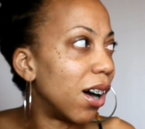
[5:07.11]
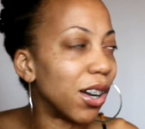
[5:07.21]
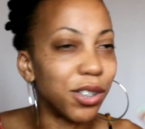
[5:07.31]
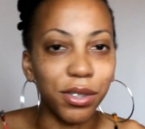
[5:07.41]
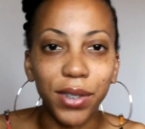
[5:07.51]

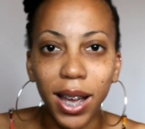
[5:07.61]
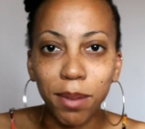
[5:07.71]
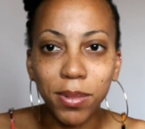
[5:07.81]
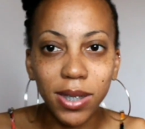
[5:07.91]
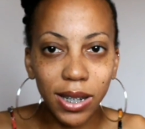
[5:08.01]
under
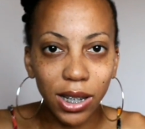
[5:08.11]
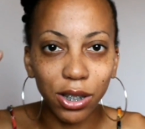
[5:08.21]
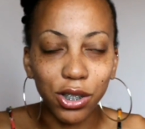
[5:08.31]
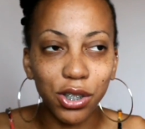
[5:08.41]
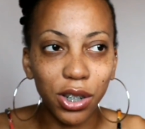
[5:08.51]
wraps and
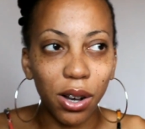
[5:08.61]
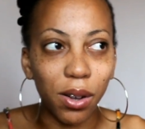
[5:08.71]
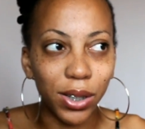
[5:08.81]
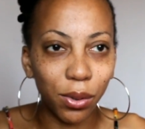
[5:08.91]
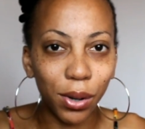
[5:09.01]
in
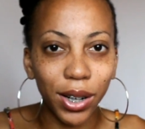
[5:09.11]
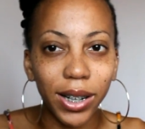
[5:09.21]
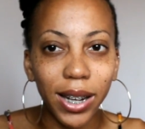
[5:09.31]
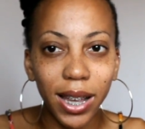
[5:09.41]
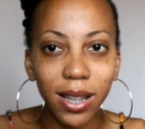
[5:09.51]
control and
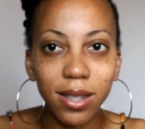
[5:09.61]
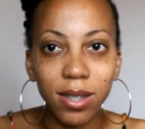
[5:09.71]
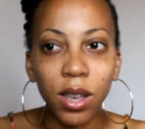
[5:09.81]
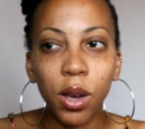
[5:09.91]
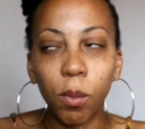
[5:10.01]

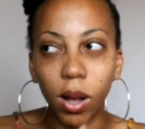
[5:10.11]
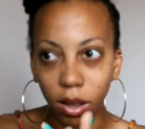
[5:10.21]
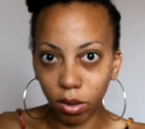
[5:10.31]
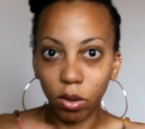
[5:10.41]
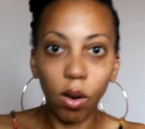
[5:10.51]
organized
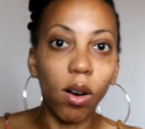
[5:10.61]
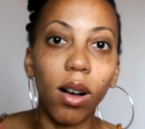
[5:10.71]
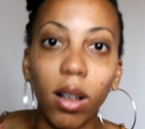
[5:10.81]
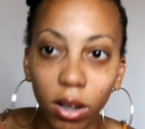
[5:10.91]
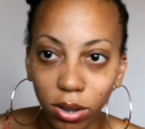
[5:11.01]
while
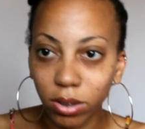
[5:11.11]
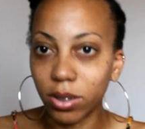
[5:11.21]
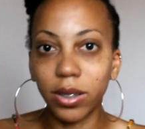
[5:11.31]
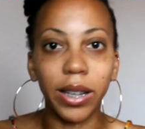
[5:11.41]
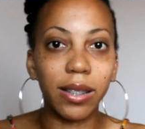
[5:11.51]
all
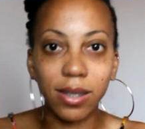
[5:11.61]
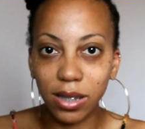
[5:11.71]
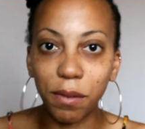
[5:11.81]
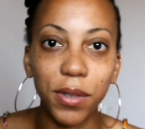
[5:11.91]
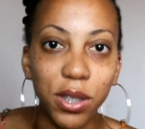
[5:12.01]
like
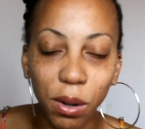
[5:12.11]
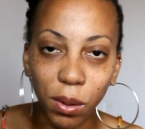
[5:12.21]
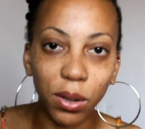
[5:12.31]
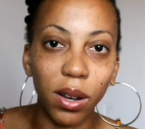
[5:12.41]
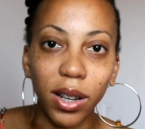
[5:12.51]
stuff is
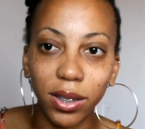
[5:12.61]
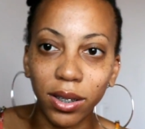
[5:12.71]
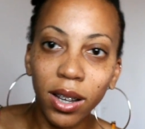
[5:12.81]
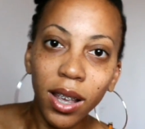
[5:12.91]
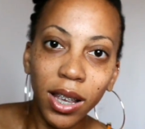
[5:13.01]
going on